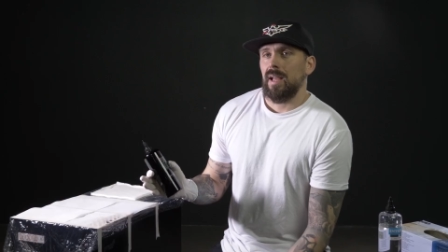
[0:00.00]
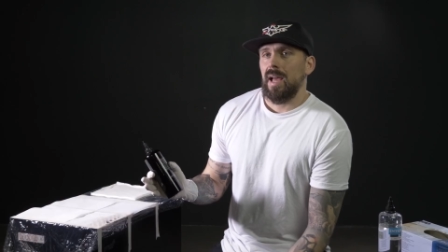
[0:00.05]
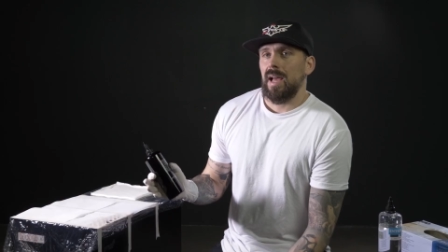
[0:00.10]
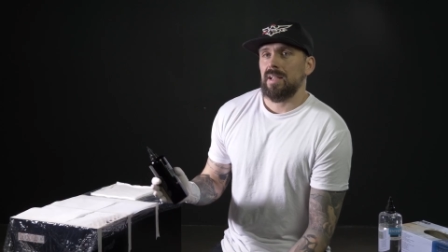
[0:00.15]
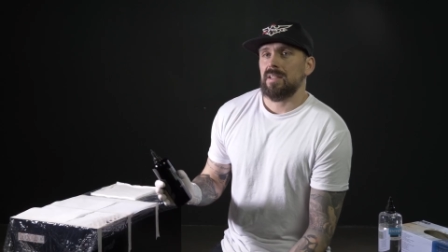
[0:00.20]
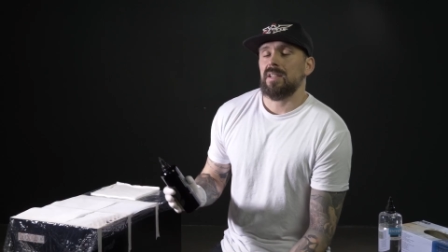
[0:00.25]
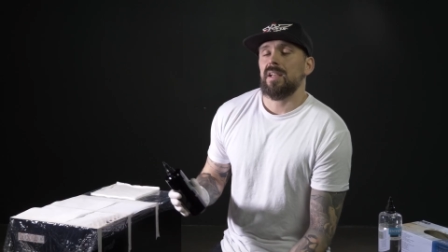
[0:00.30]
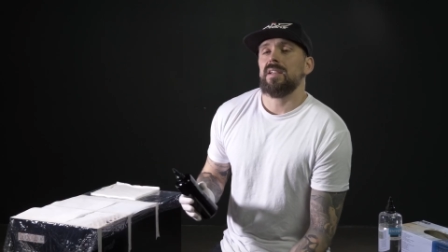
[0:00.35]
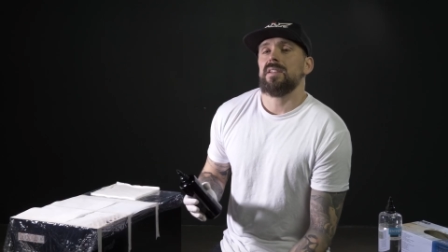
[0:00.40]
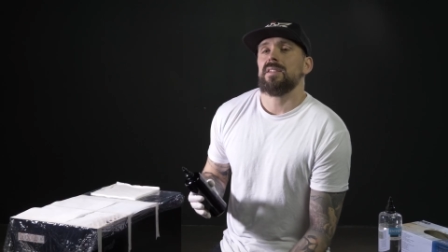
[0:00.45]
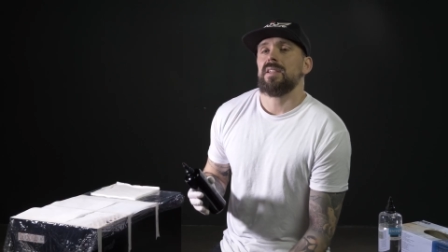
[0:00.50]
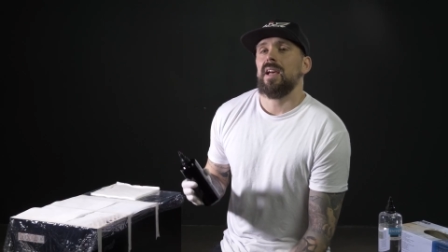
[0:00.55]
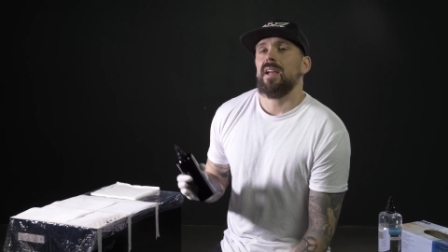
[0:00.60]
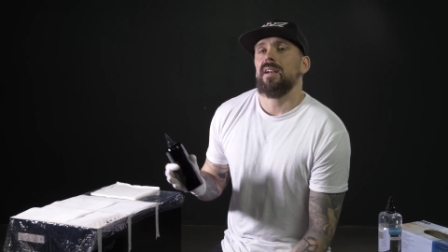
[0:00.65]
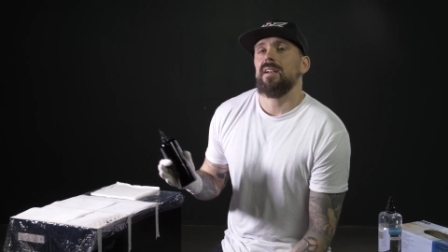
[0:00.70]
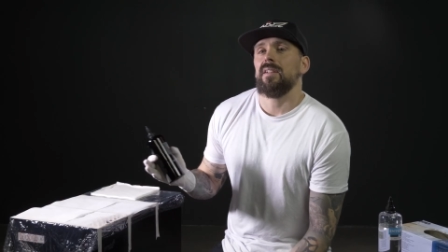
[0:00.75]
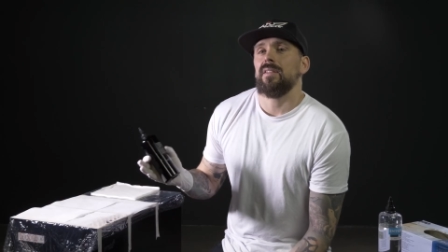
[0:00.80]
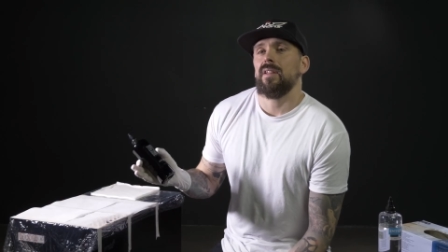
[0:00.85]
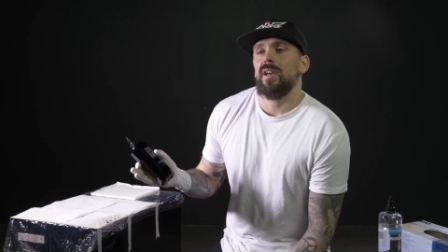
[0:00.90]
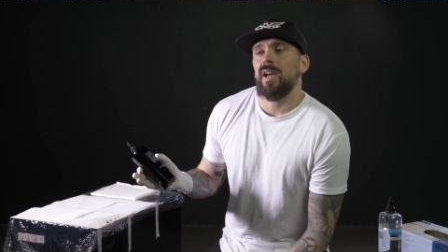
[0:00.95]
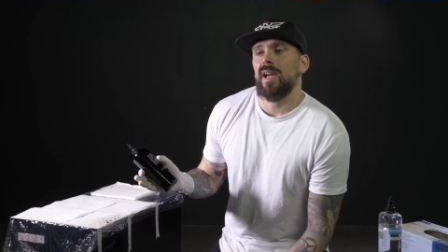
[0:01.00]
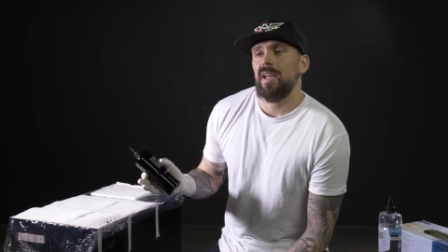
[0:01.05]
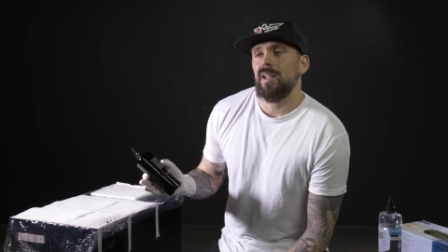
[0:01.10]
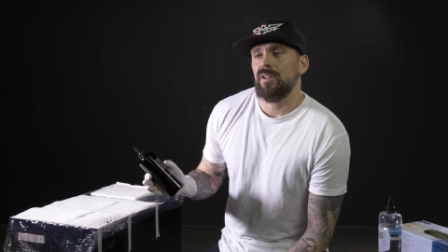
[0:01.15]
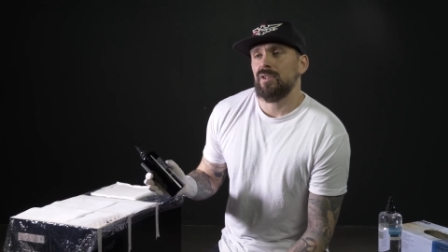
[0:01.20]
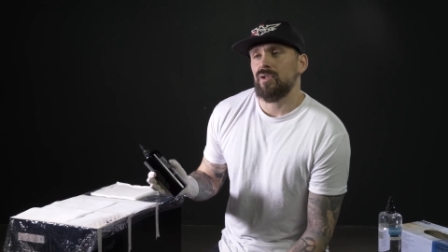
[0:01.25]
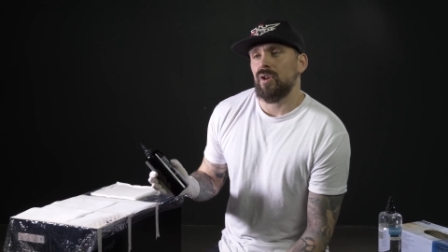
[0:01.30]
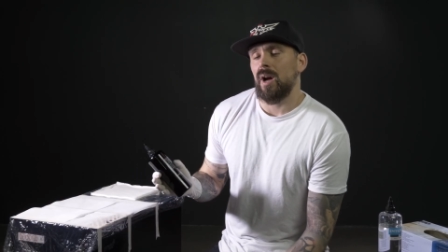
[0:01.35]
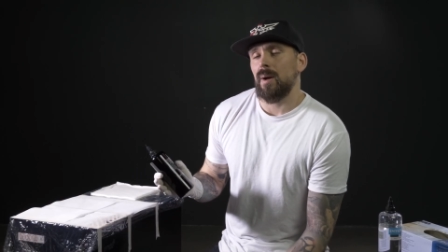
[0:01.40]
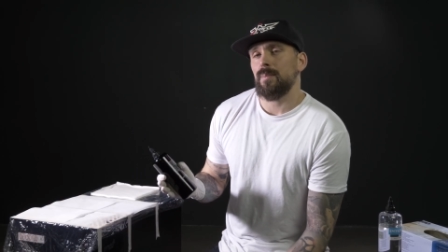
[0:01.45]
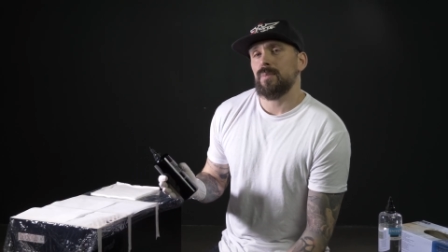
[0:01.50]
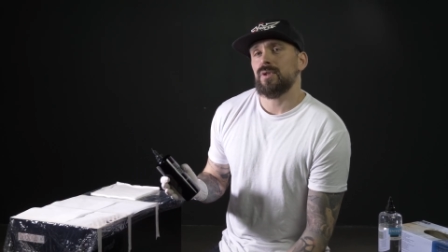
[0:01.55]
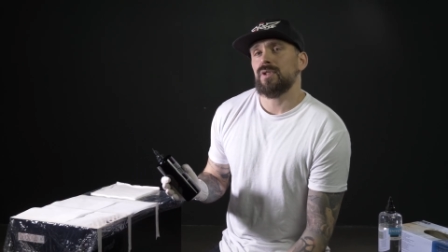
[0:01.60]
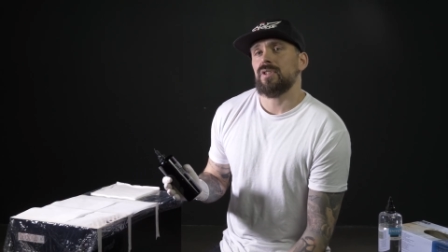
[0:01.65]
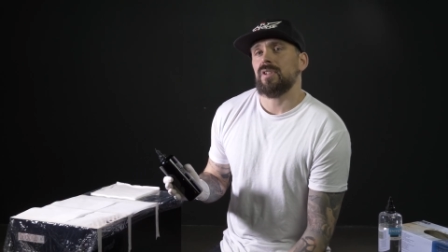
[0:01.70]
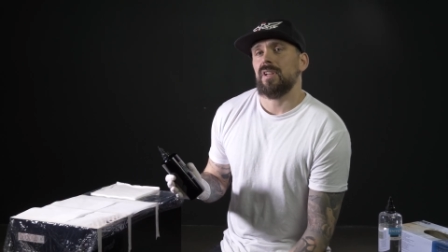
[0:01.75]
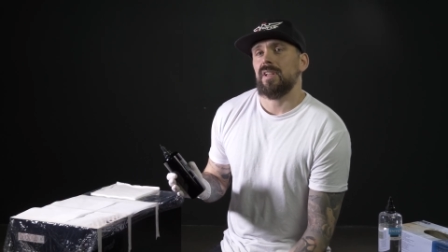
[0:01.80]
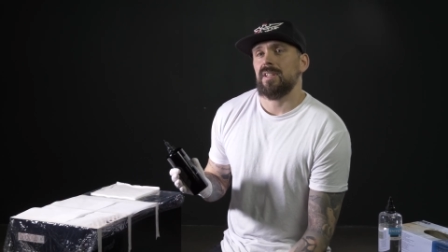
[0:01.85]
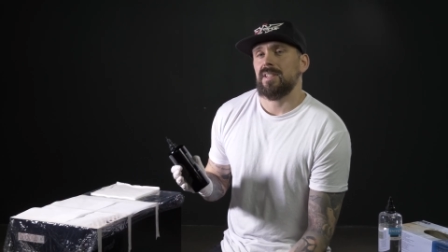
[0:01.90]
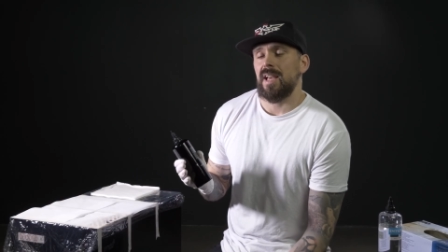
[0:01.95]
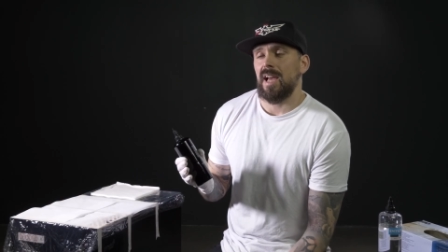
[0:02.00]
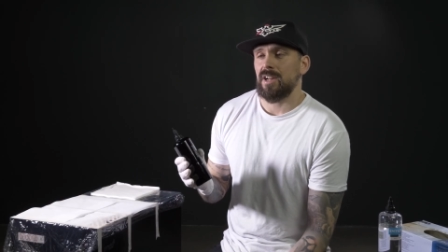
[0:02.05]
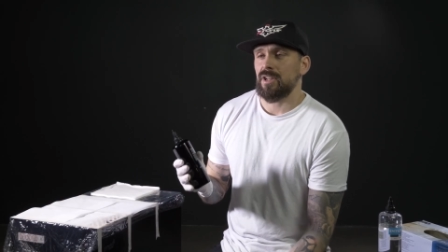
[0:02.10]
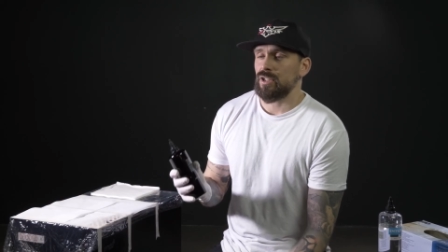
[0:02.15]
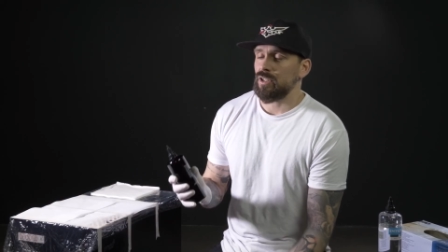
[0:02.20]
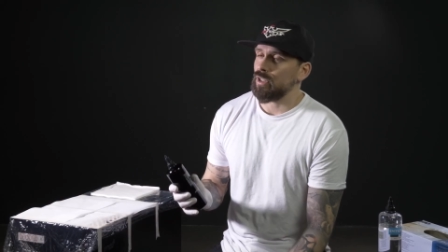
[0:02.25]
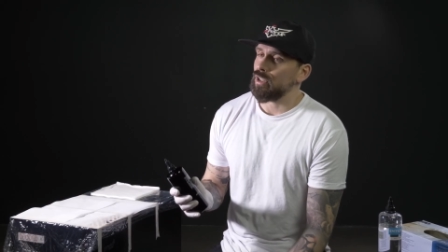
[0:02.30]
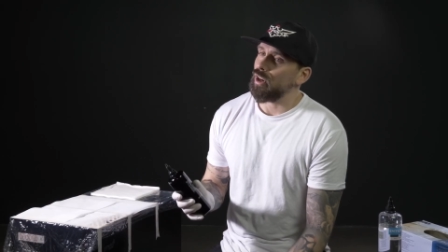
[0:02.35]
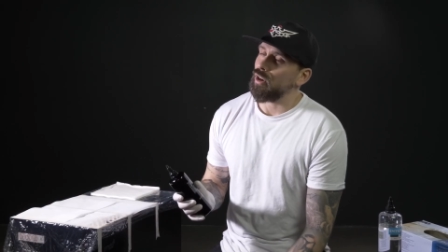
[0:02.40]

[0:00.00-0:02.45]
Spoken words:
As I said, the 8 drops is actually